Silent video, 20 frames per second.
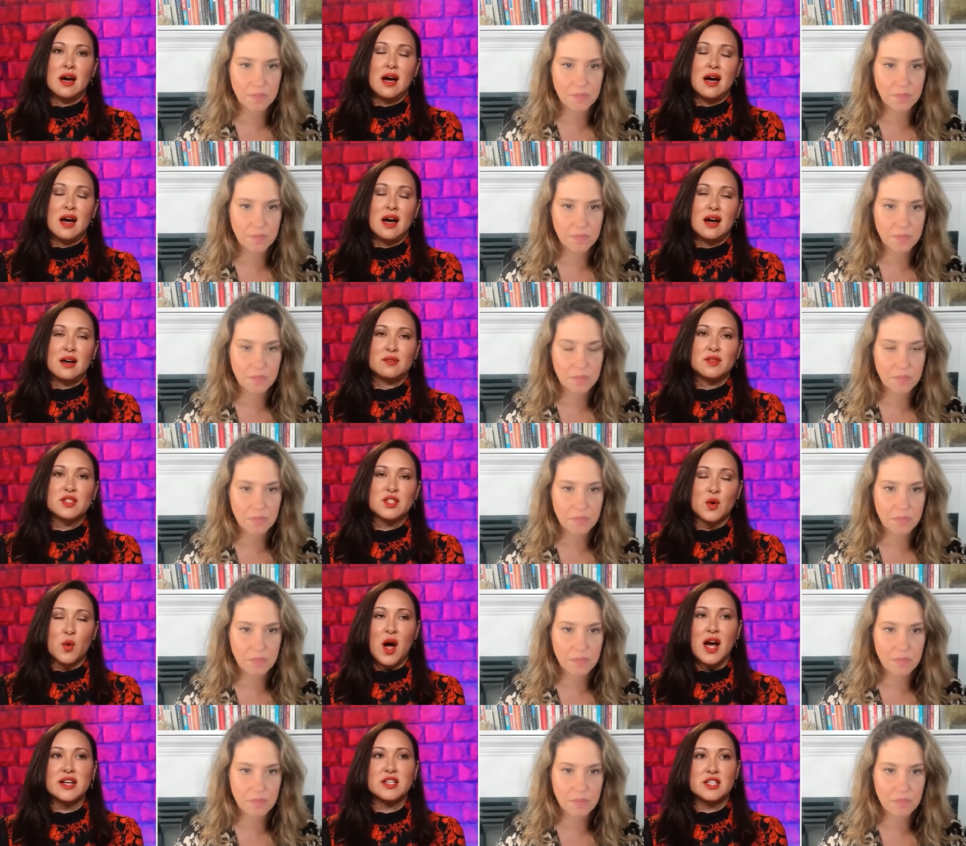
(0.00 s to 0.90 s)
Speaker 1: uh,
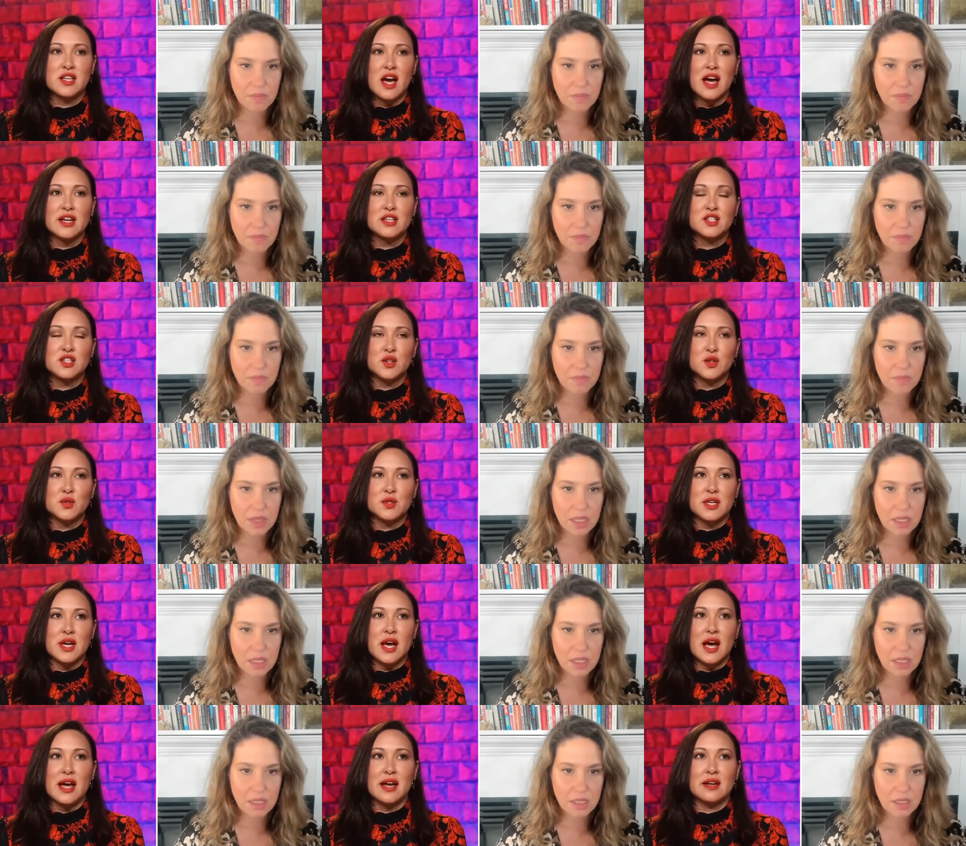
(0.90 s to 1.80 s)
so I, I do, t-
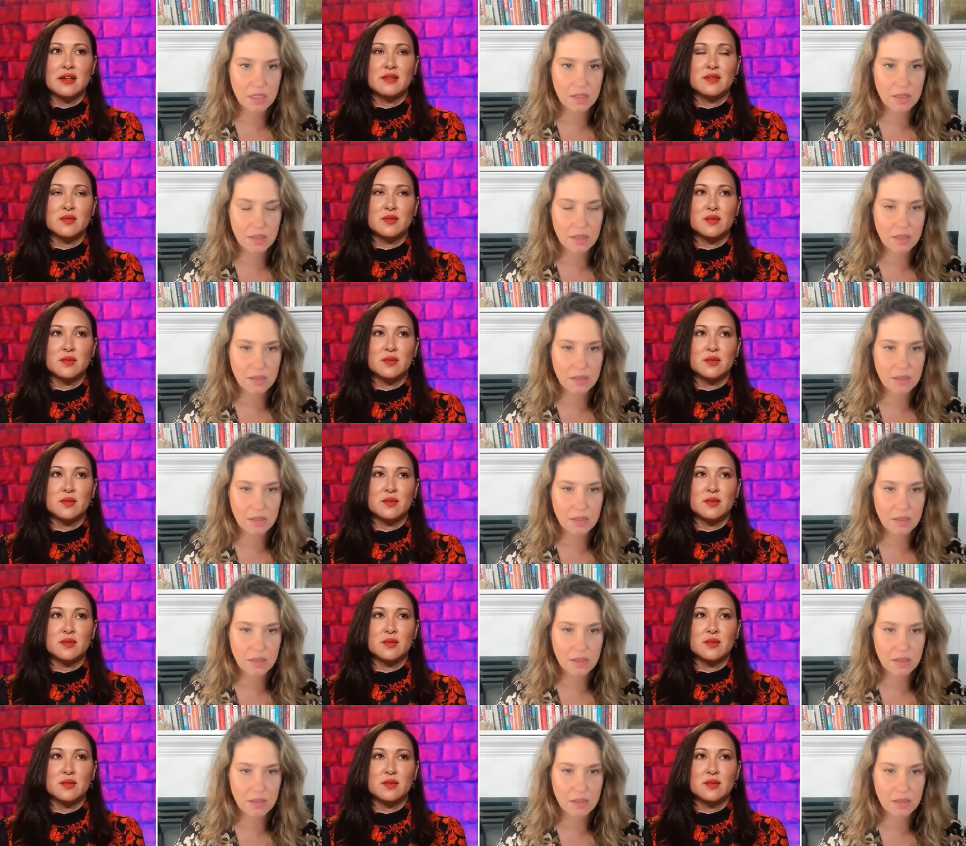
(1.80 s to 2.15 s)
I